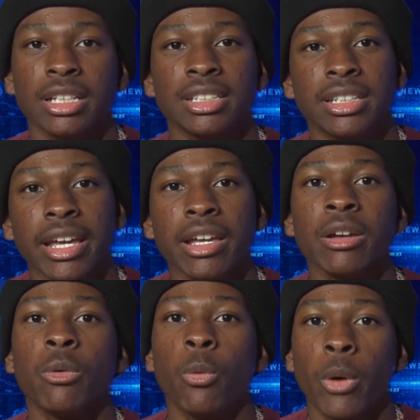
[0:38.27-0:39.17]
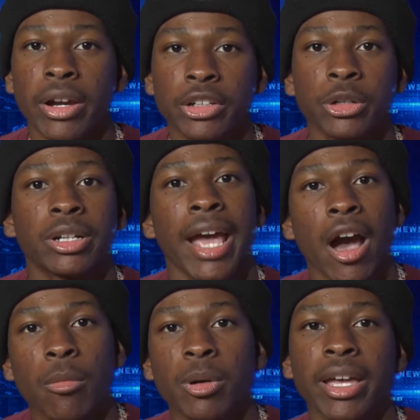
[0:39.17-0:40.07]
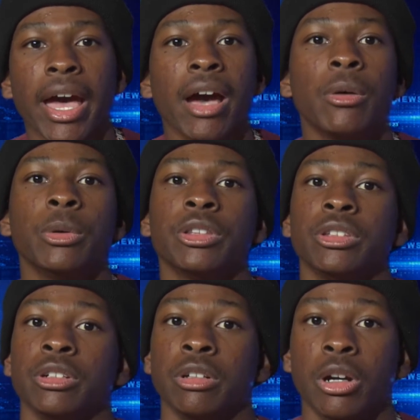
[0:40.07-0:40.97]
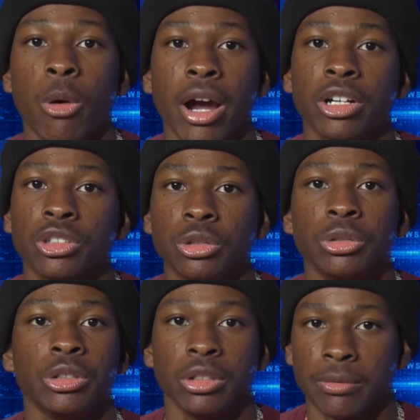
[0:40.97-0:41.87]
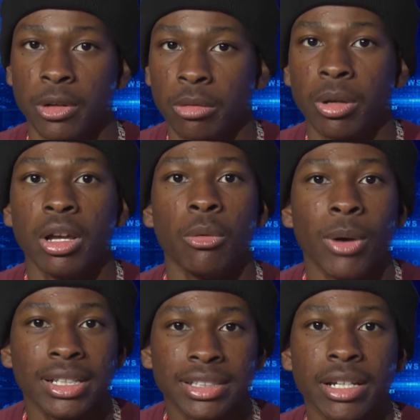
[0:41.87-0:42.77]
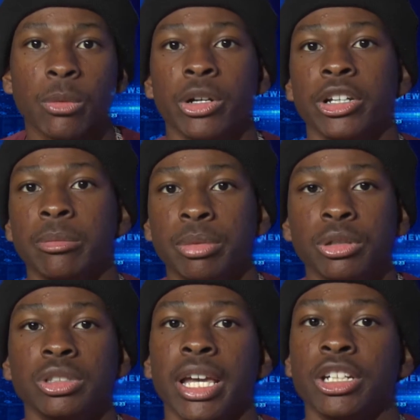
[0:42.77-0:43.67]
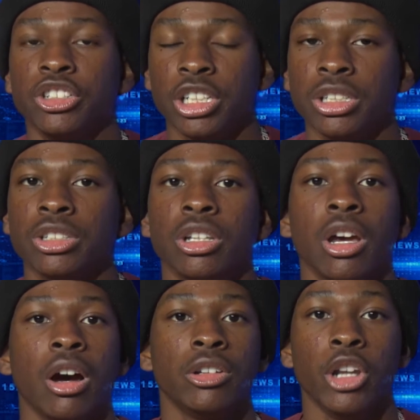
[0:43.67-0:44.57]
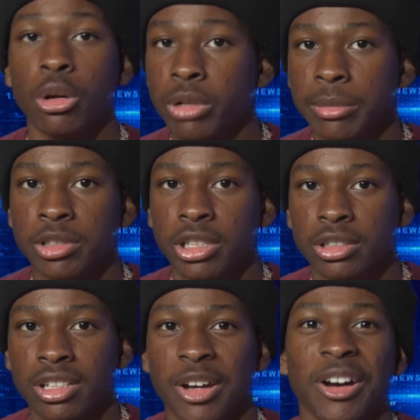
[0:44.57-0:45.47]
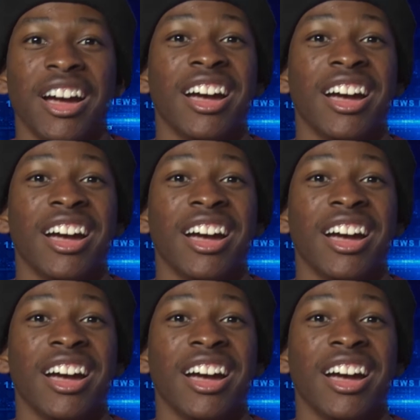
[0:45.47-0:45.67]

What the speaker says: Today, wear your cowboy hat with your required school uniform. Wednesday, wear your boots and jeans. No ripped jeans, though.